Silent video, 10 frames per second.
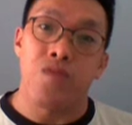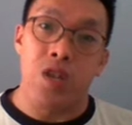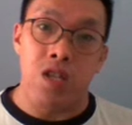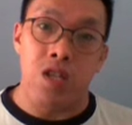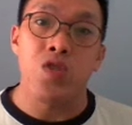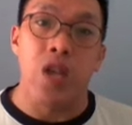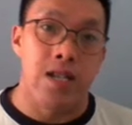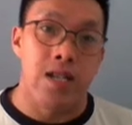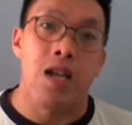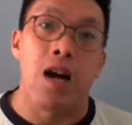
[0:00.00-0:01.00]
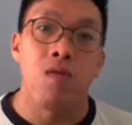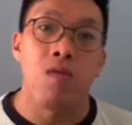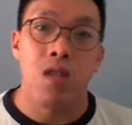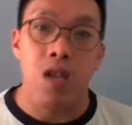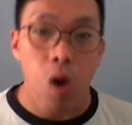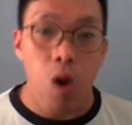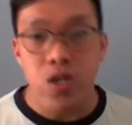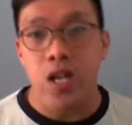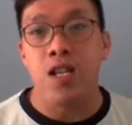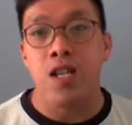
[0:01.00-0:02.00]
the new Chinatown. The
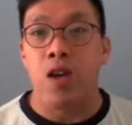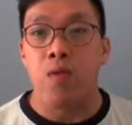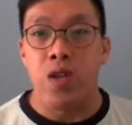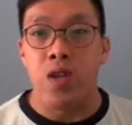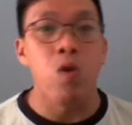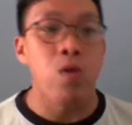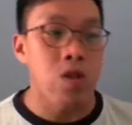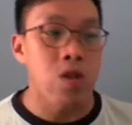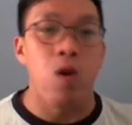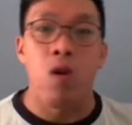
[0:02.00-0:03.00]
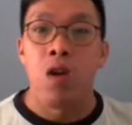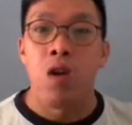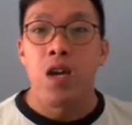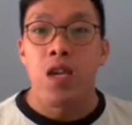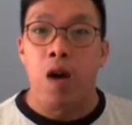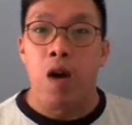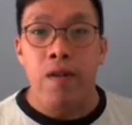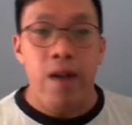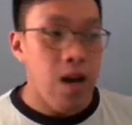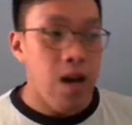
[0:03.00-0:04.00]
old Chinatown that we know is called
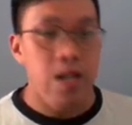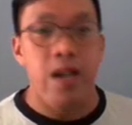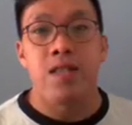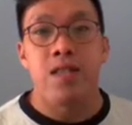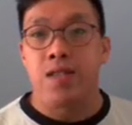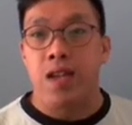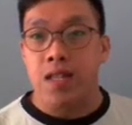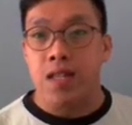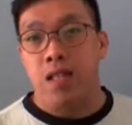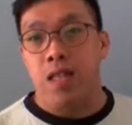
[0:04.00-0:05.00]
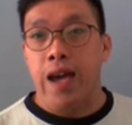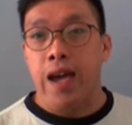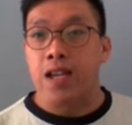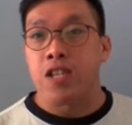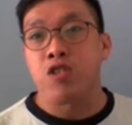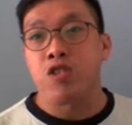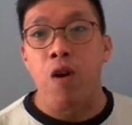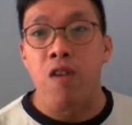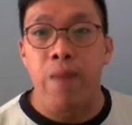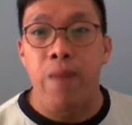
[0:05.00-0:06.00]
Yawara. That's like another
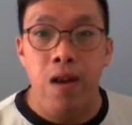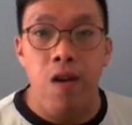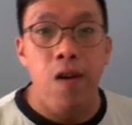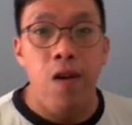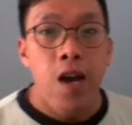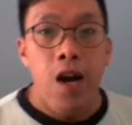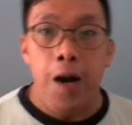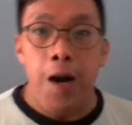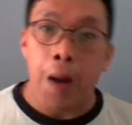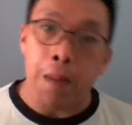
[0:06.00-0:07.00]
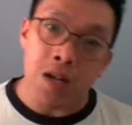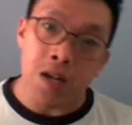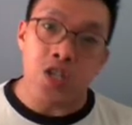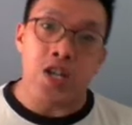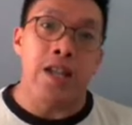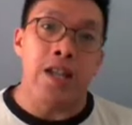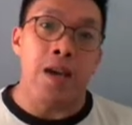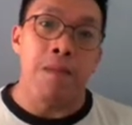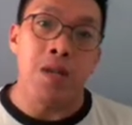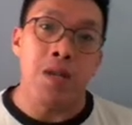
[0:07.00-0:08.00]
spot of Bangkok. But because the
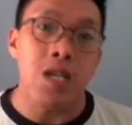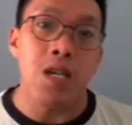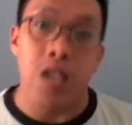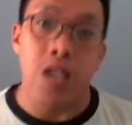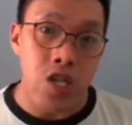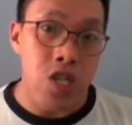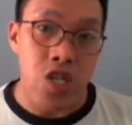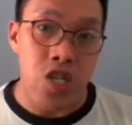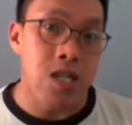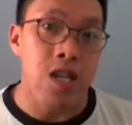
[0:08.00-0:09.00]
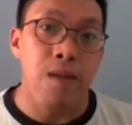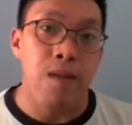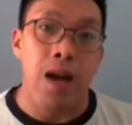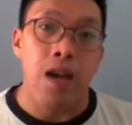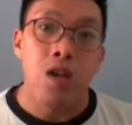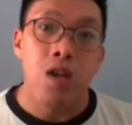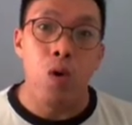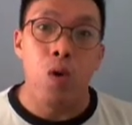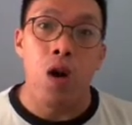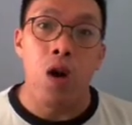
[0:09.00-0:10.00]
Chinese embassy is actually just nearby,
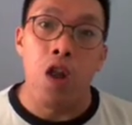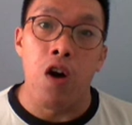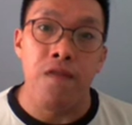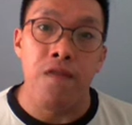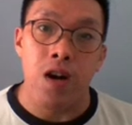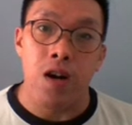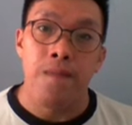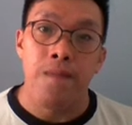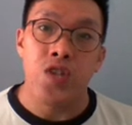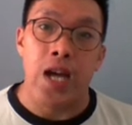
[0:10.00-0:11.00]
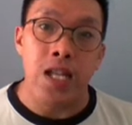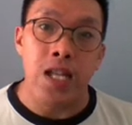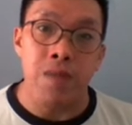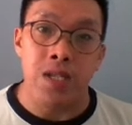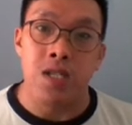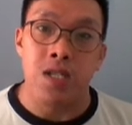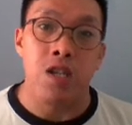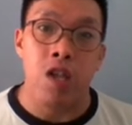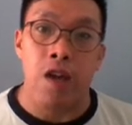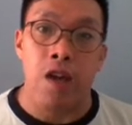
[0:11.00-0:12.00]
so a lot of Chinese
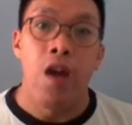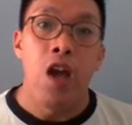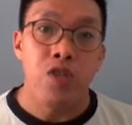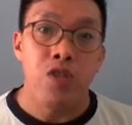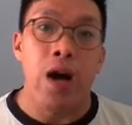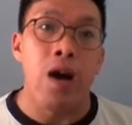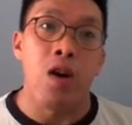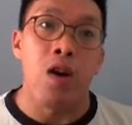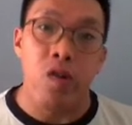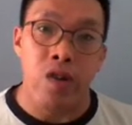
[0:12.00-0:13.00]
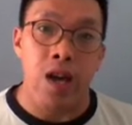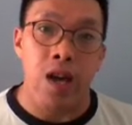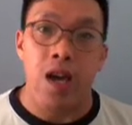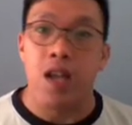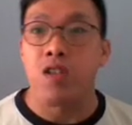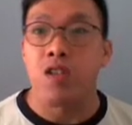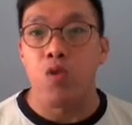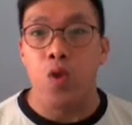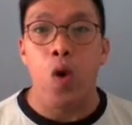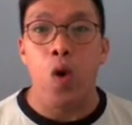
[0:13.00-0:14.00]
businesses have sprung out around there,
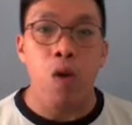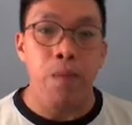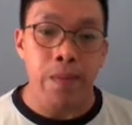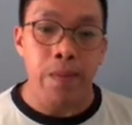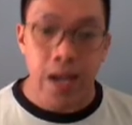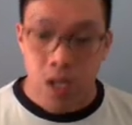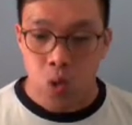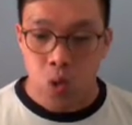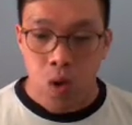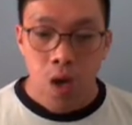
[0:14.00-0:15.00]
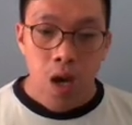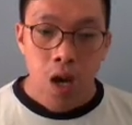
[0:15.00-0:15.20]
and you know how people like to